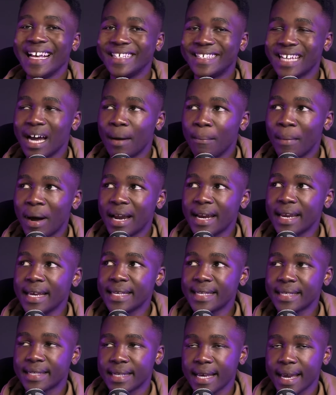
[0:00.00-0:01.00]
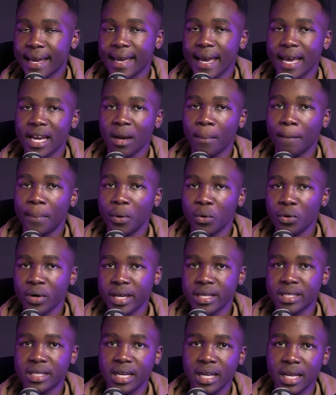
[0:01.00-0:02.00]
Germany second
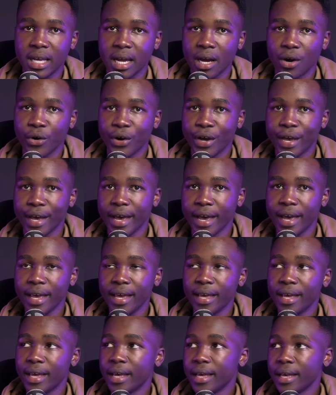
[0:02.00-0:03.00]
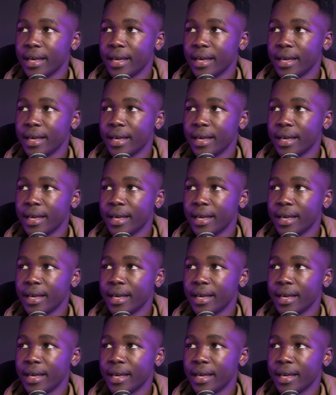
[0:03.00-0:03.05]
Bundesliga, okay?